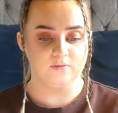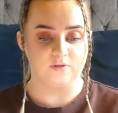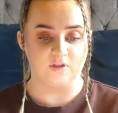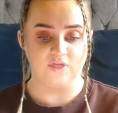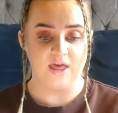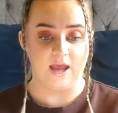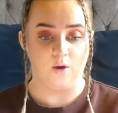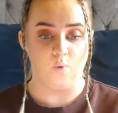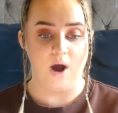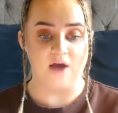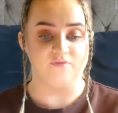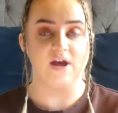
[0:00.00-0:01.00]
The thing,
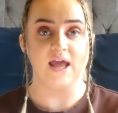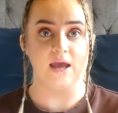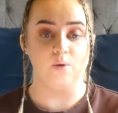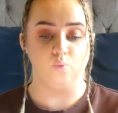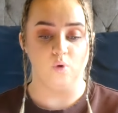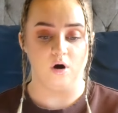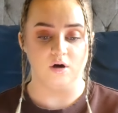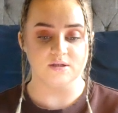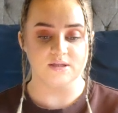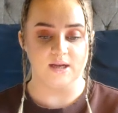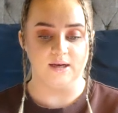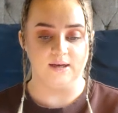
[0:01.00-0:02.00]
whatever it
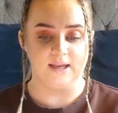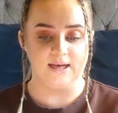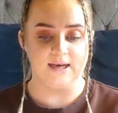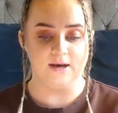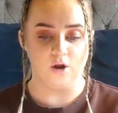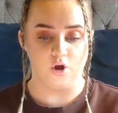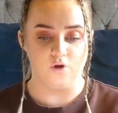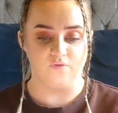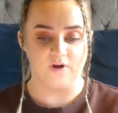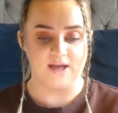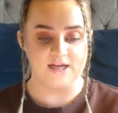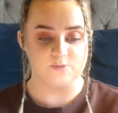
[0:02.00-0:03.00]
was, leaning
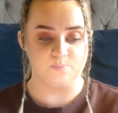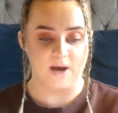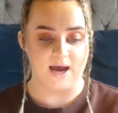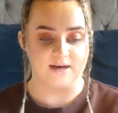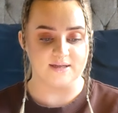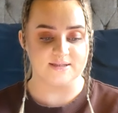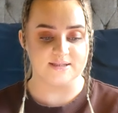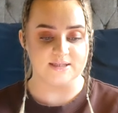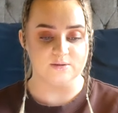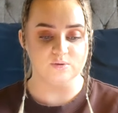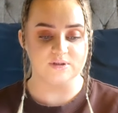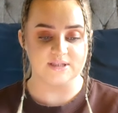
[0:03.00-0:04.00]
over his bed
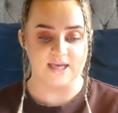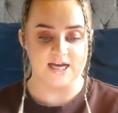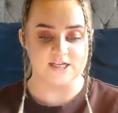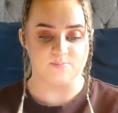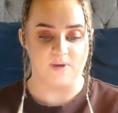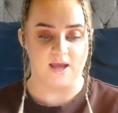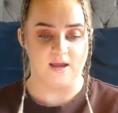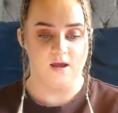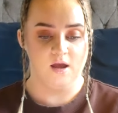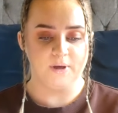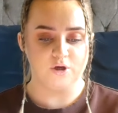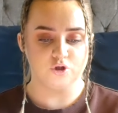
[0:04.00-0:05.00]
still scares me
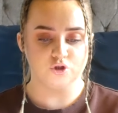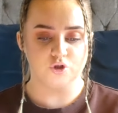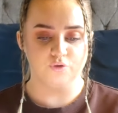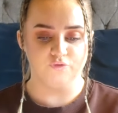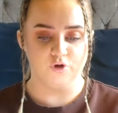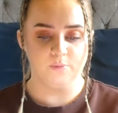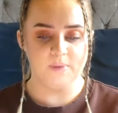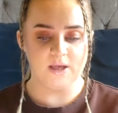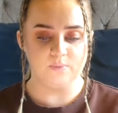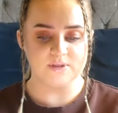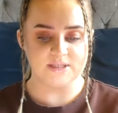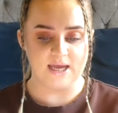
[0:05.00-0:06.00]
because the room he
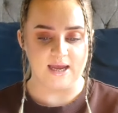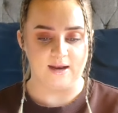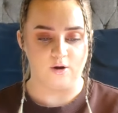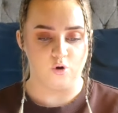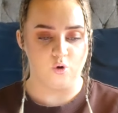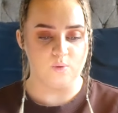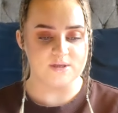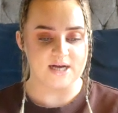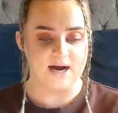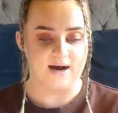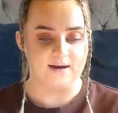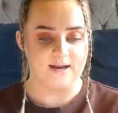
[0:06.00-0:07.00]
was in always
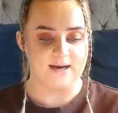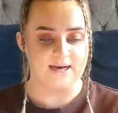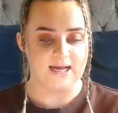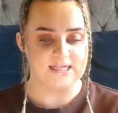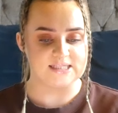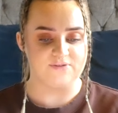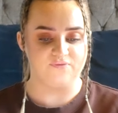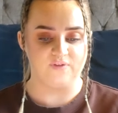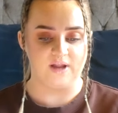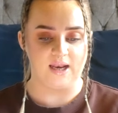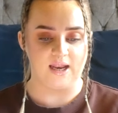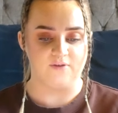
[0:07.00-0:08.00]
had a negative
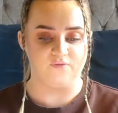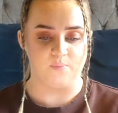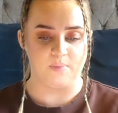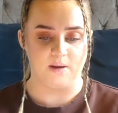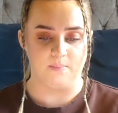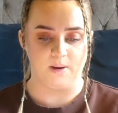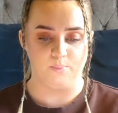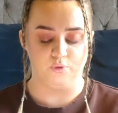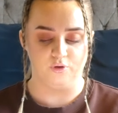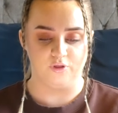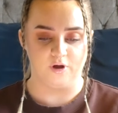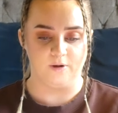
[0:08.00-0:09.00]
feeling for me and my
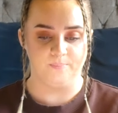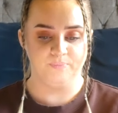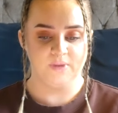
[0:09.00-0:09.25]
brother.